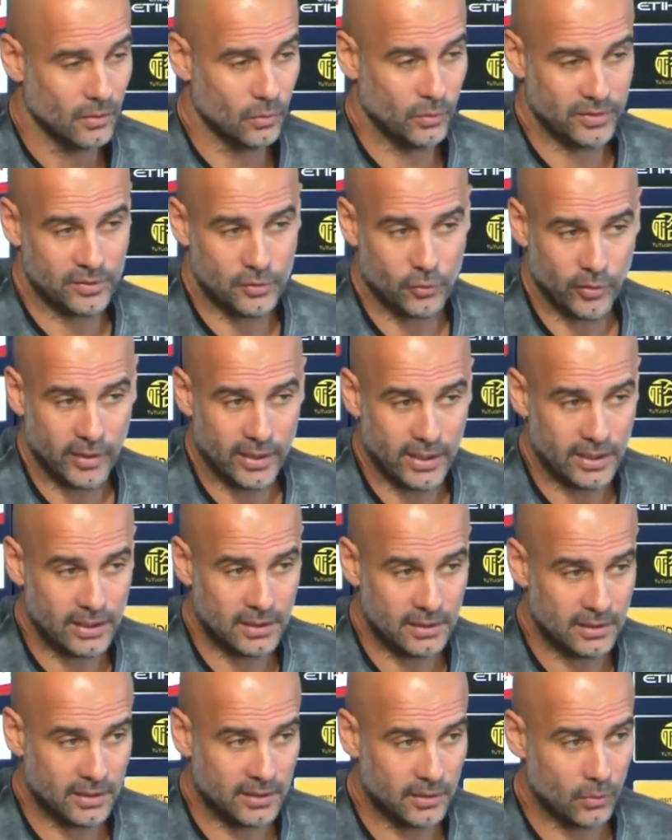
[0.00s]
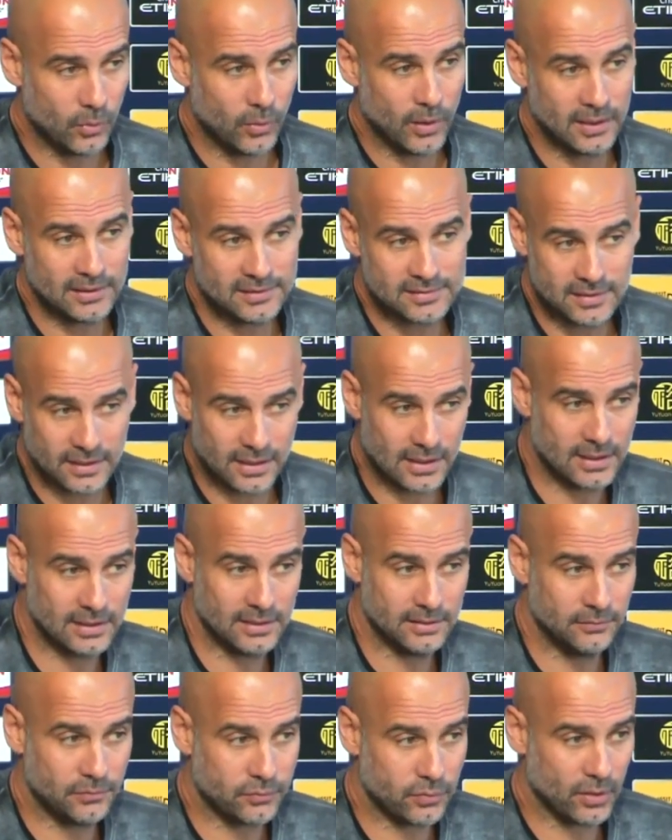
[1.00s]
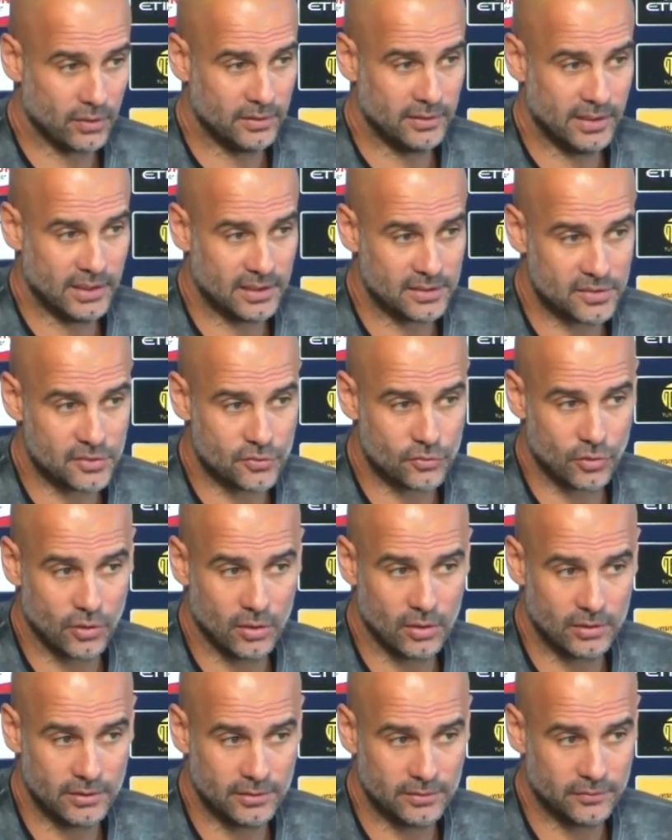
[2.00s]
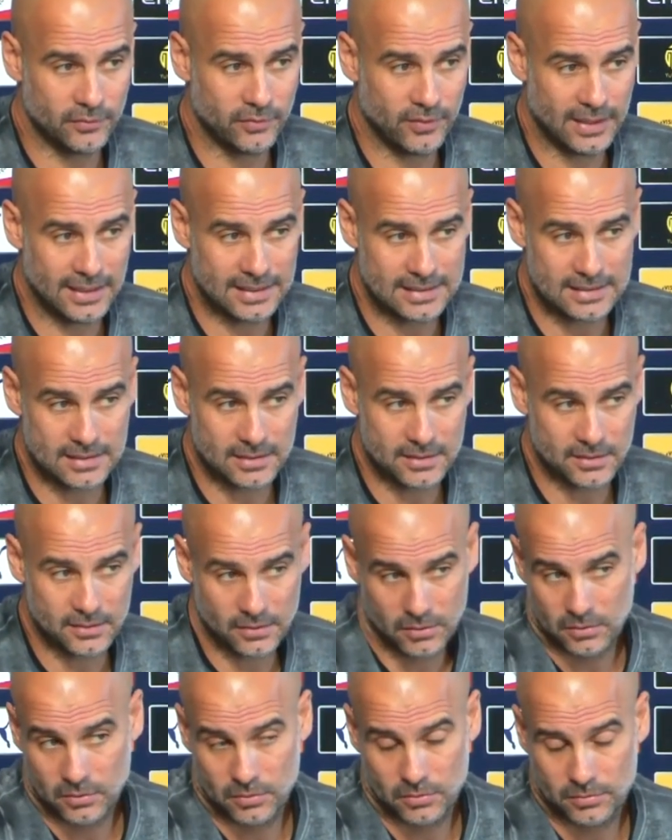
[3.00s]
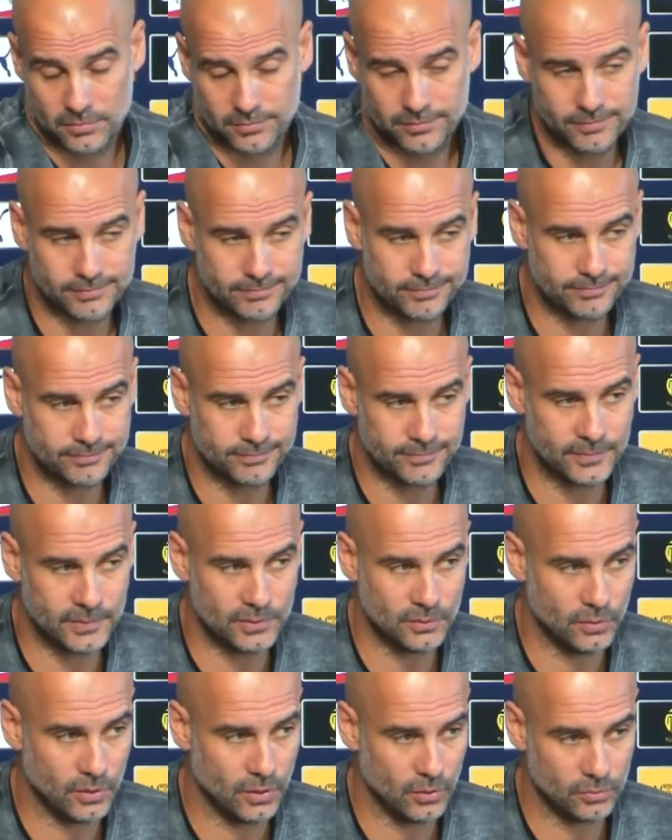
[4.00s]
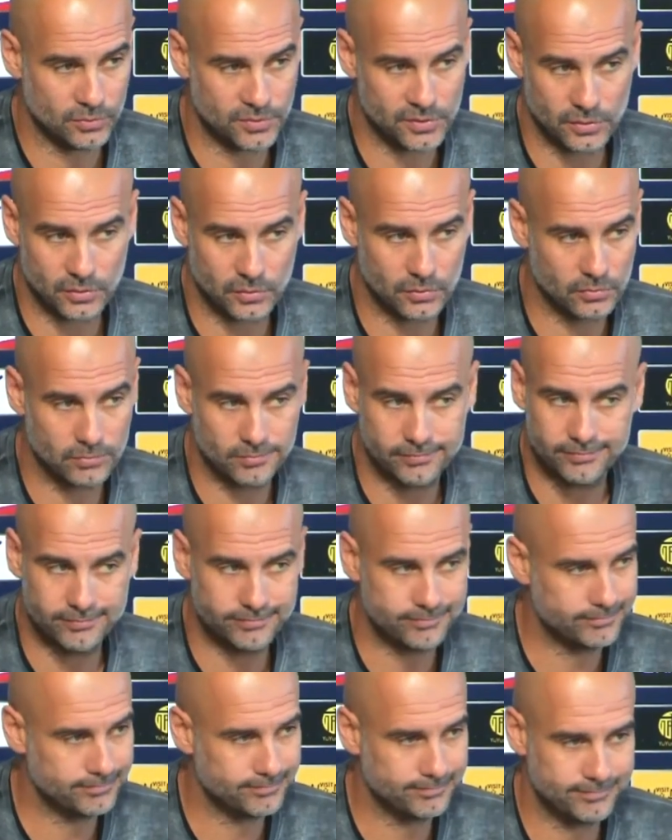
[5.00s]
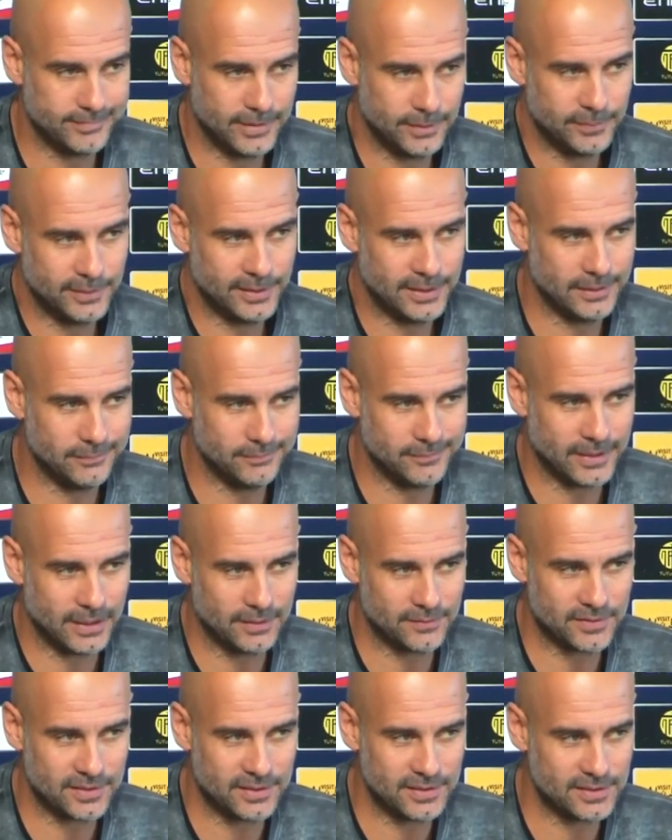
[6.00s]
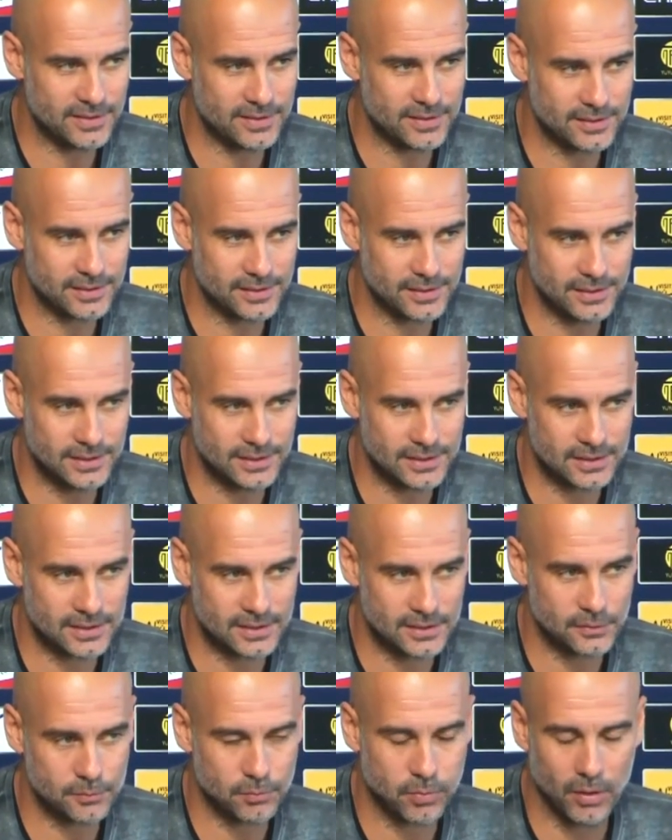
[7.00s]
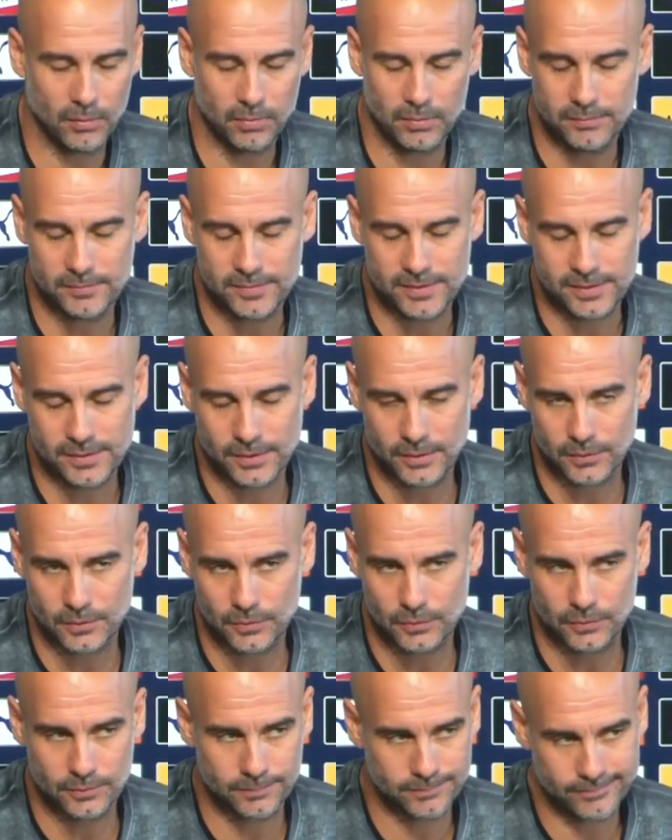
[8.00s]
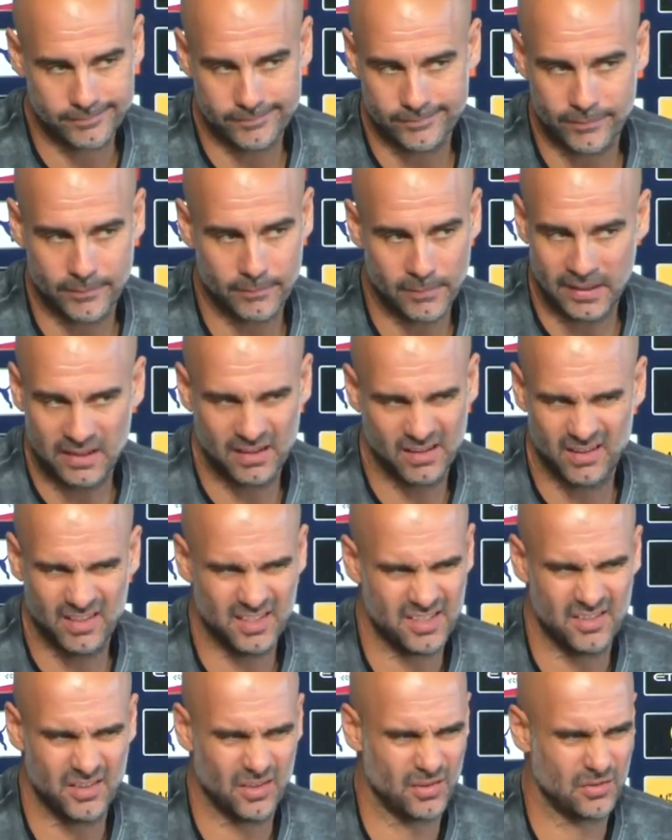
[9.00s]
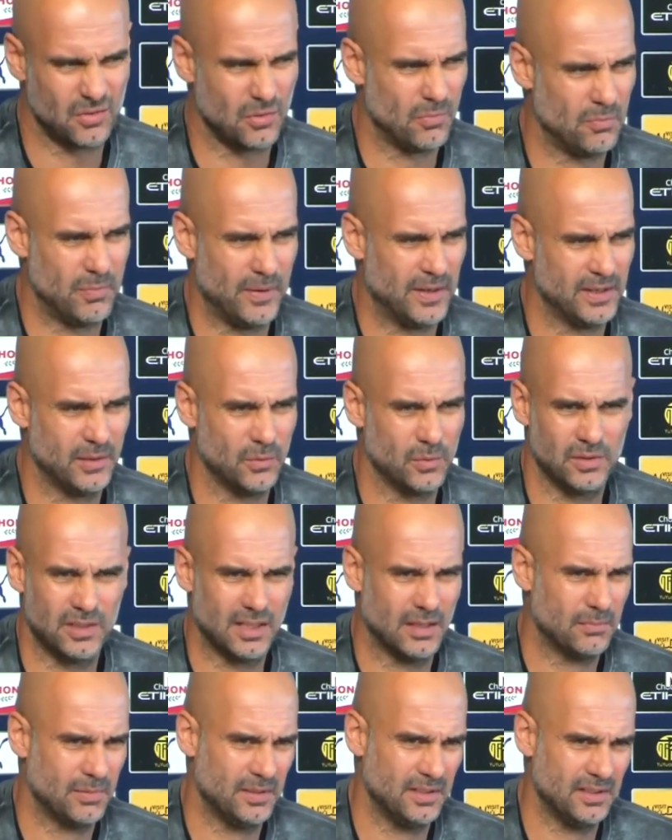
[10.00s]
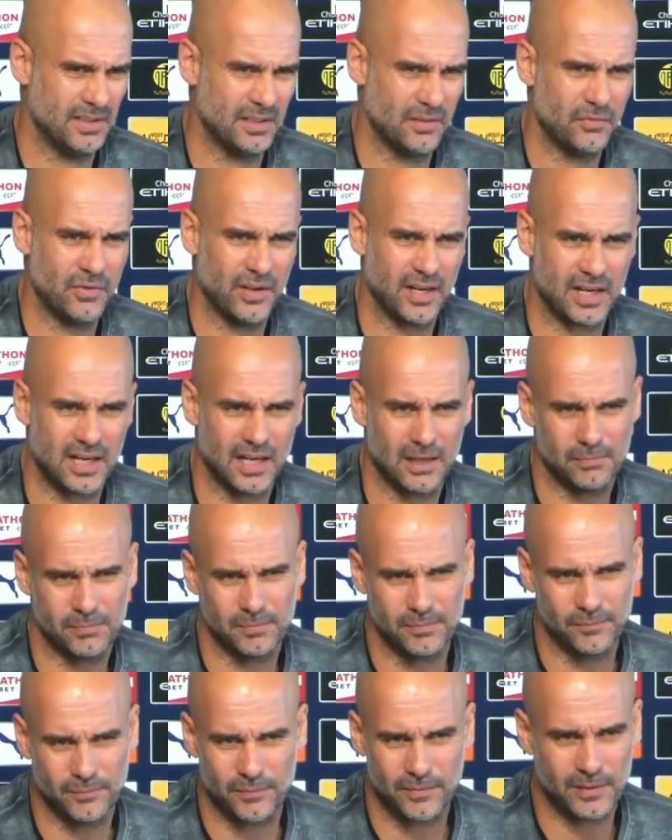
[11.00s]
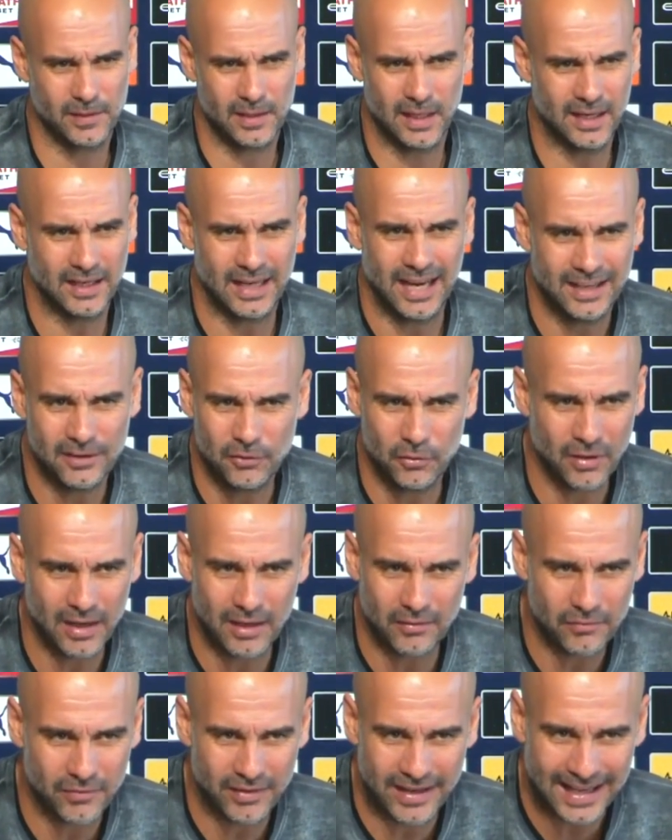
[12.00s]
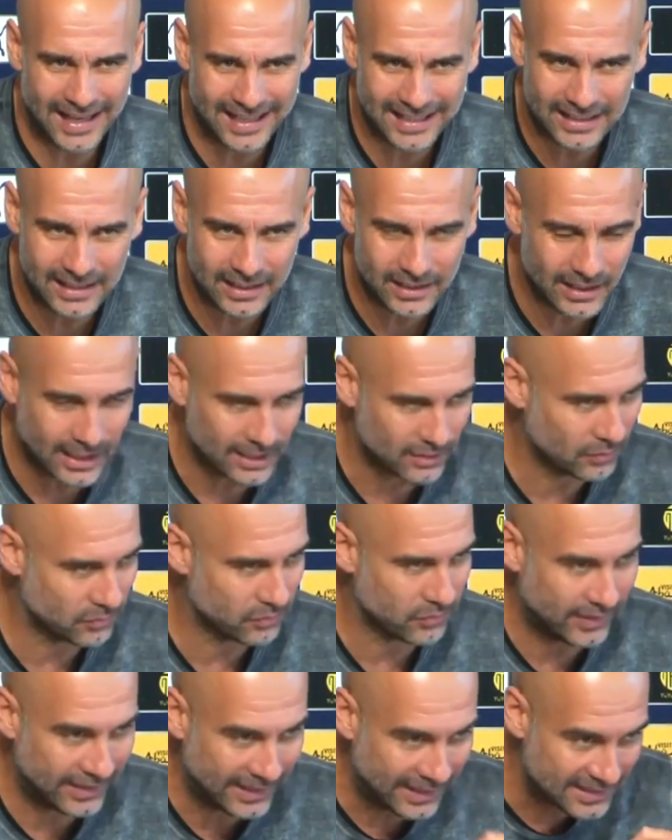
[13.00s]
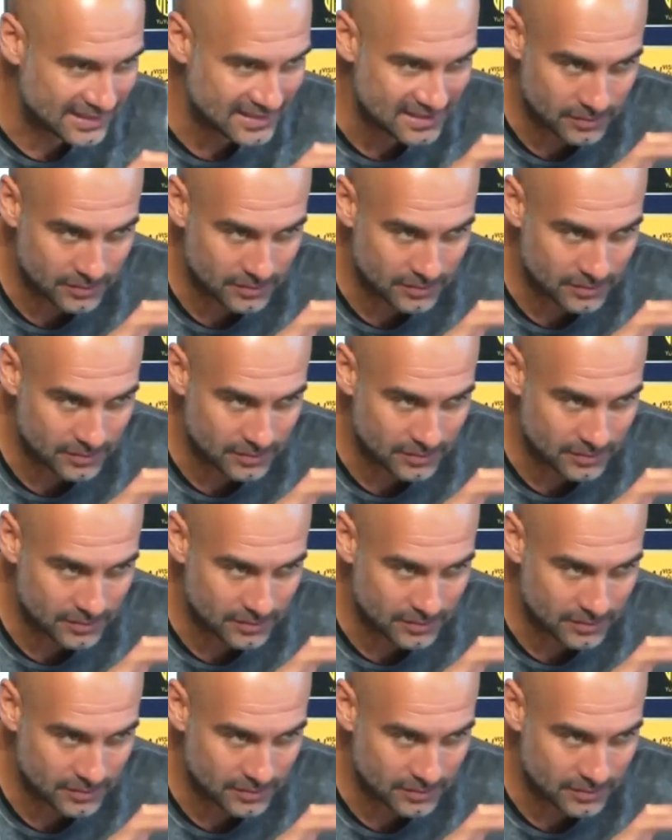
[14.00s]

With Gray and the new ones are in front, they are strong and fast. So, you know, so every game has his problems. So, but it's not comparing what happened in the FA Cup. I don't find any